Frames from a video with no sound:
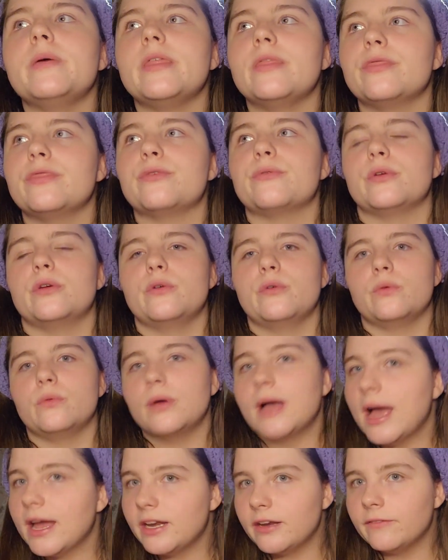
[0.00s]
through
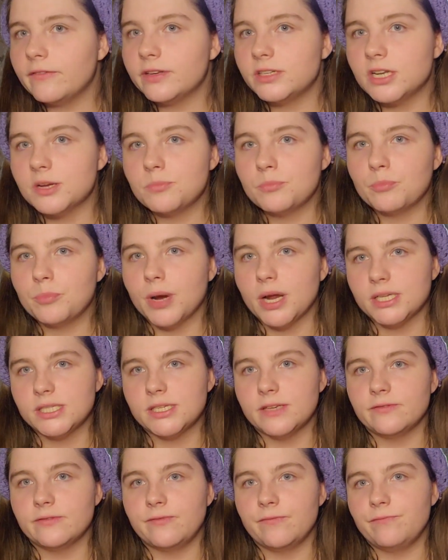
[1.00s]
kind of a
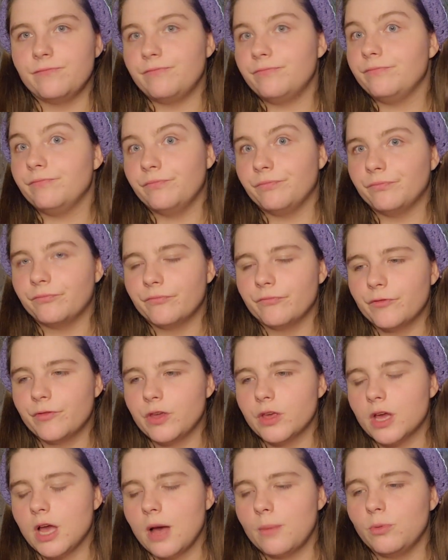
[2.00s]
depressive
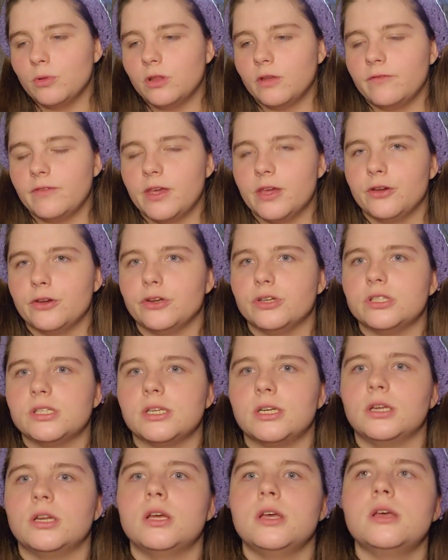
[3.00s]
couple of years,
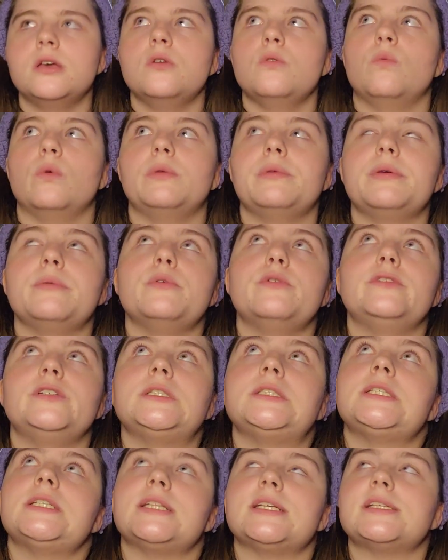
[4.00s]
and when we moved
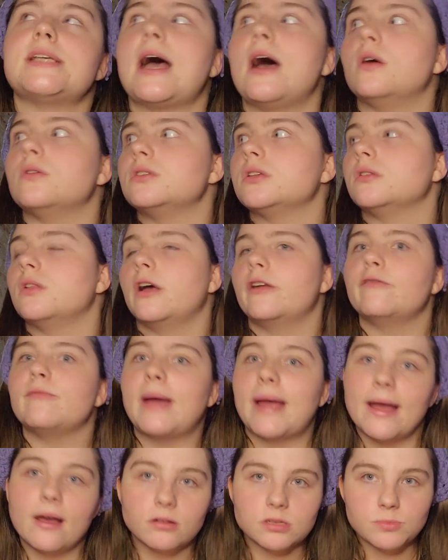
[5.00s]
into this house, a lot of my
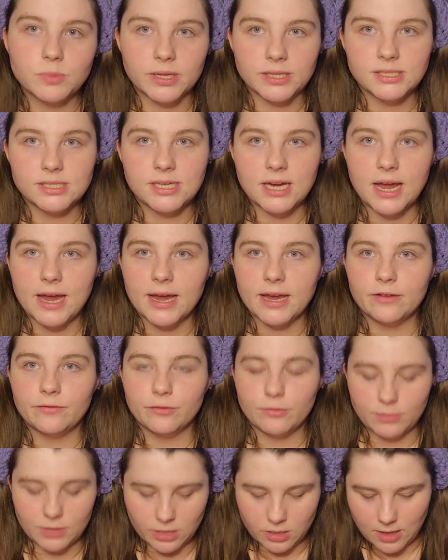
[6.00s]
houseplants died
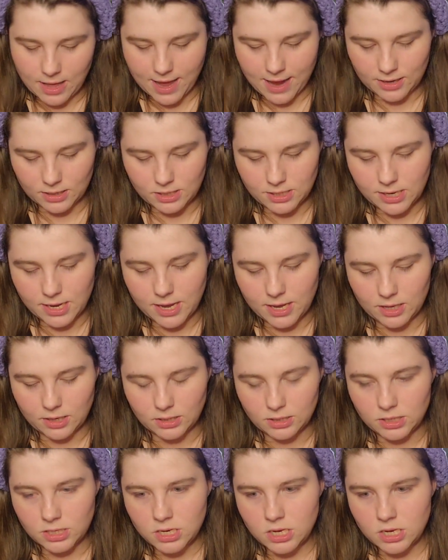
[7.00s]
from neglect and